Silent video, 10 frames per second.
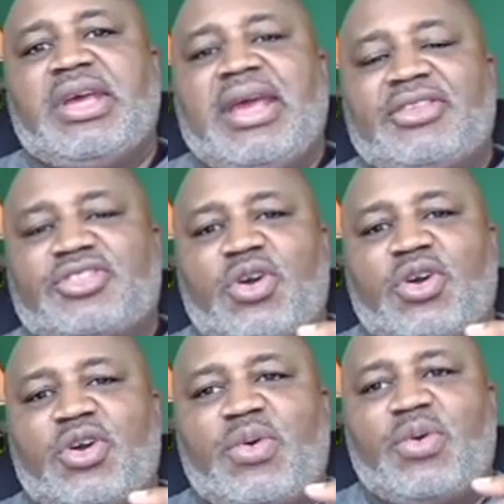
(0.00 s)
And
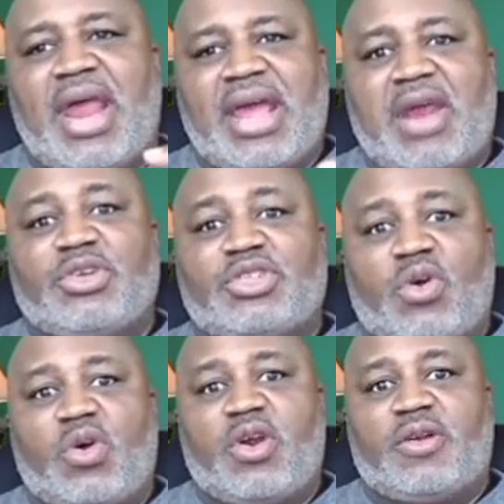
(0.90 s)
so when I got
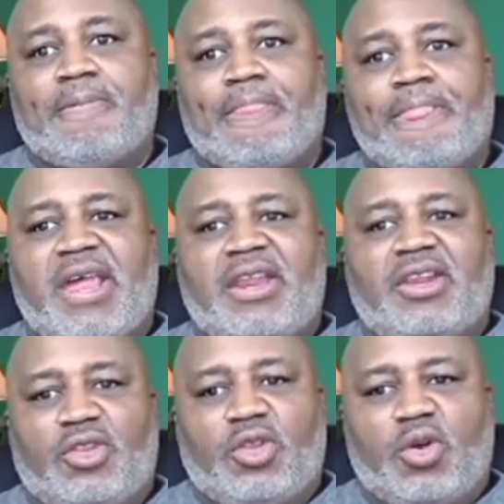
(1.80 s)
restored
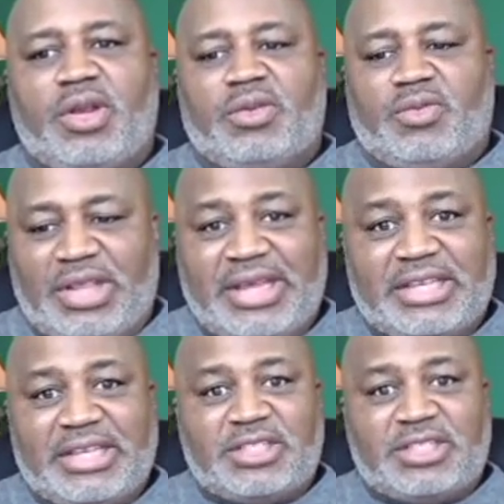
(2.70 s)
and the Lord
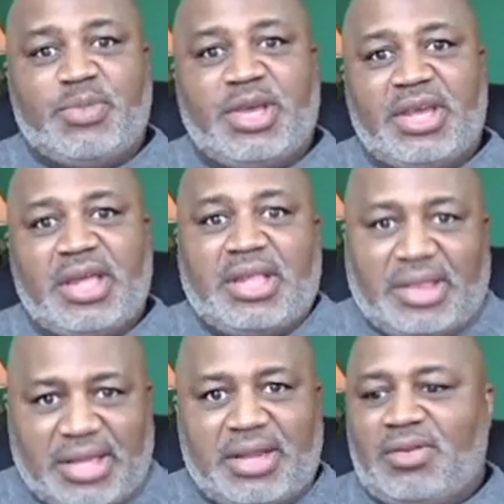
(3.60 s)
released me,
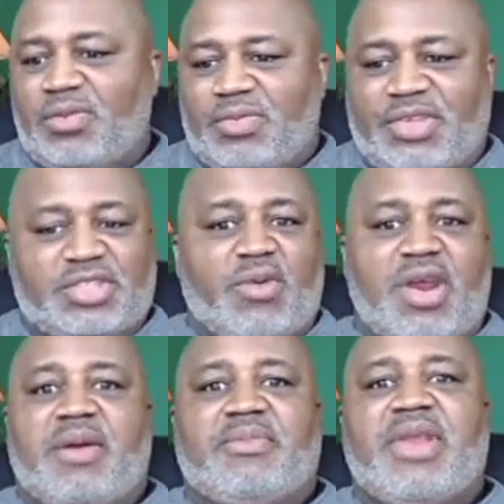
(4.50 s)
then this is where I
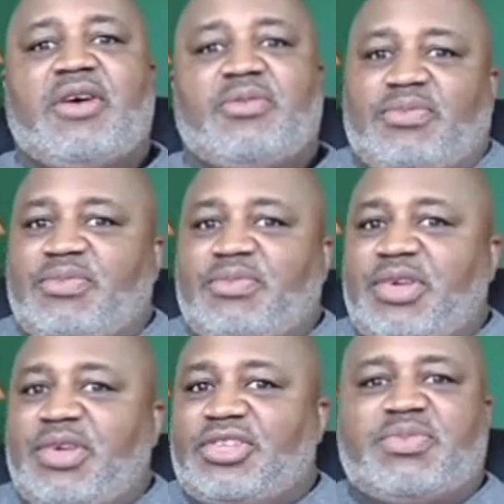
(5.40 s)
am now.
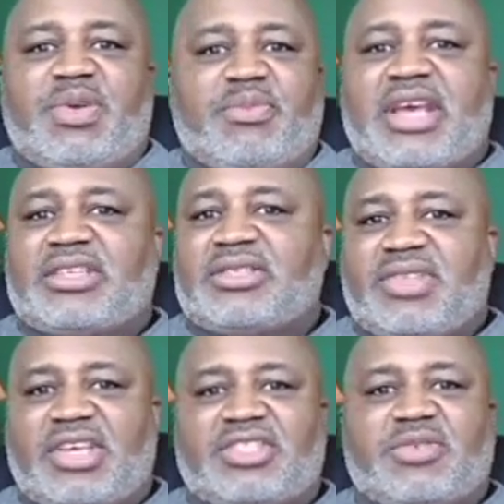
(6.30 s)
Ministry's been blessed,
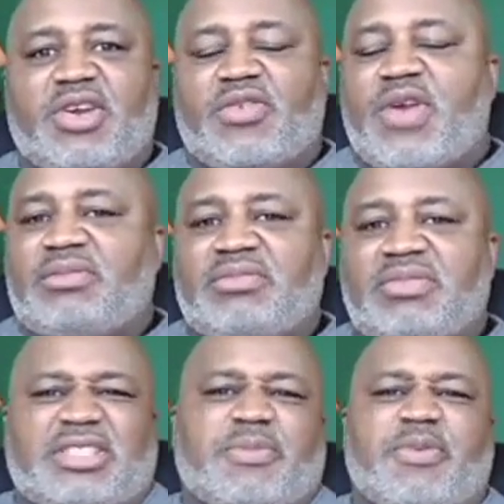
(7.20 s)
things have been great.
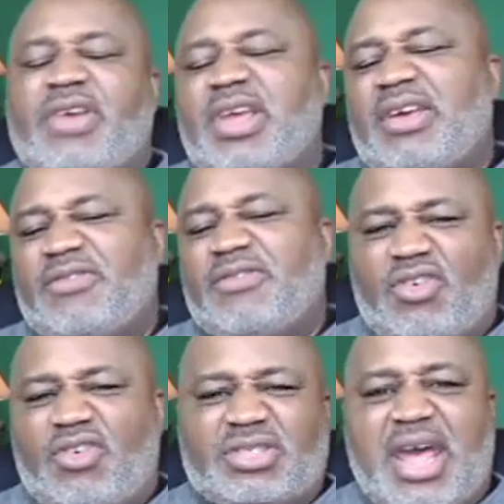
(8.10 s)
Is it perfect? Of
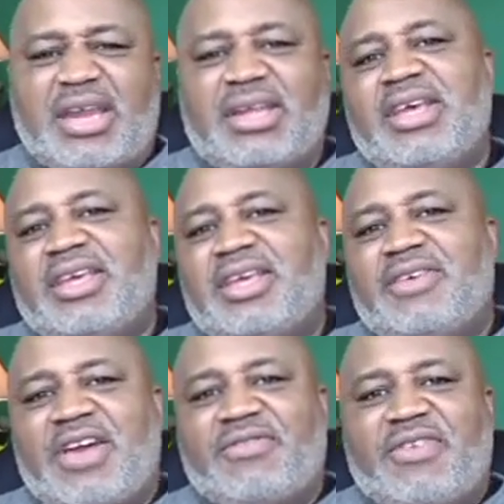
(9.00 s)
course not. If
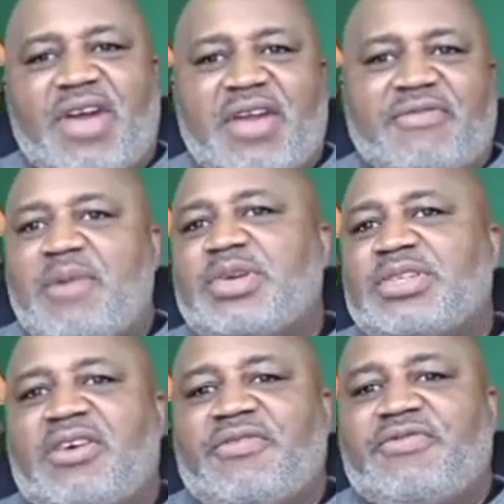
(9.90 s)
I if I find
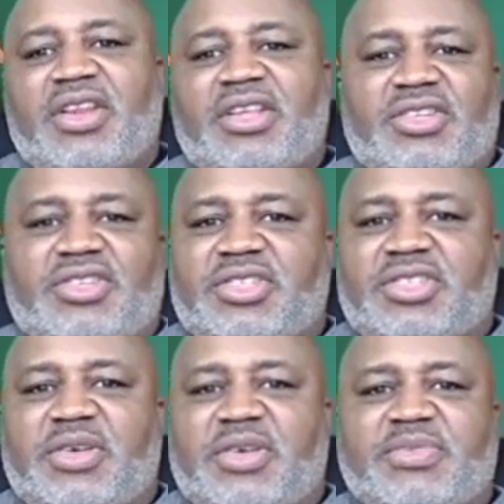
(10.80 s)
myself falling into
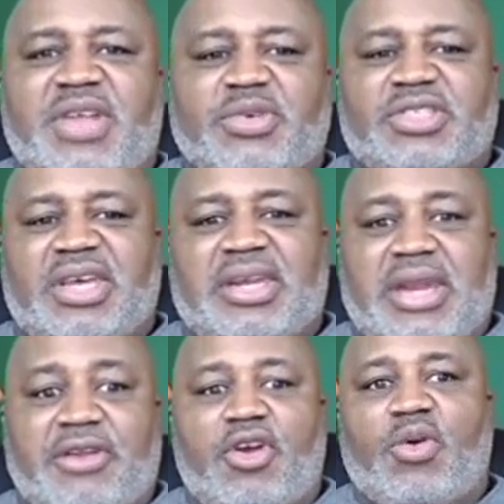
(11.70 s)
some type of sin and I
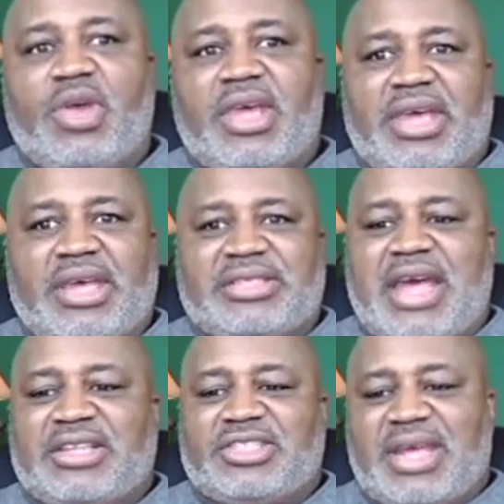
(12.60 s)
know it's
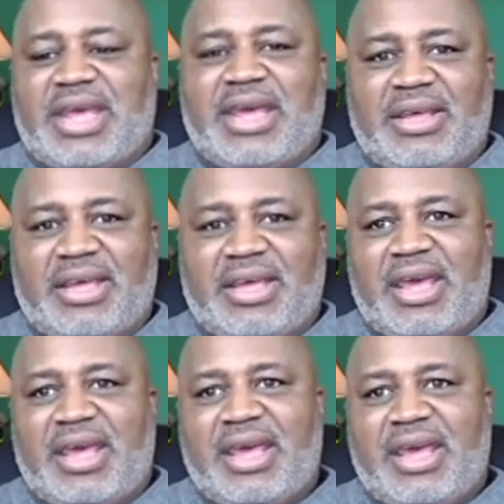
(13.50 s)
not just a
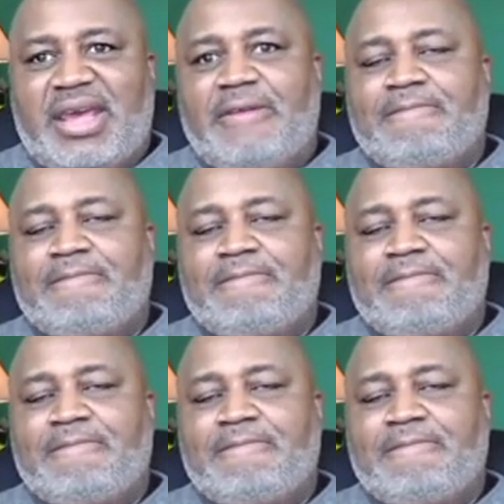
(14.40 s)
a